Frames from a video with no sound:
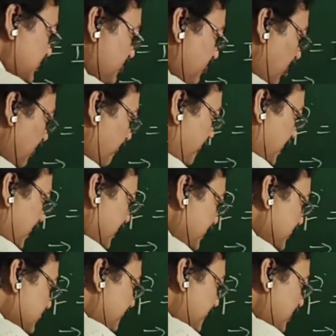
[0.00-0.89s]
is not B,
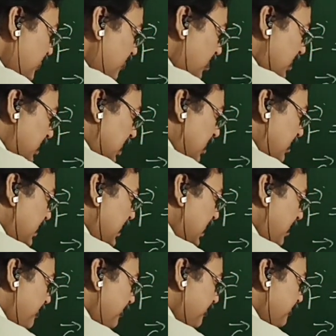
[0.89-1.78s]
it is B naught.
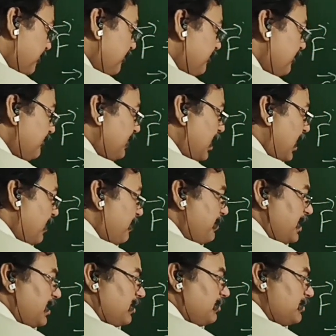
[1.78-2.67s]
Again, I have
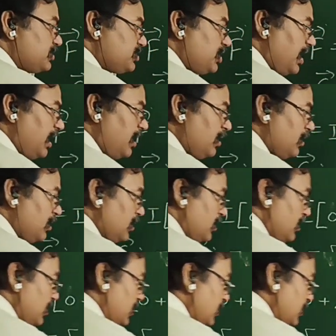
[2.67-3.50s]
made the mistake.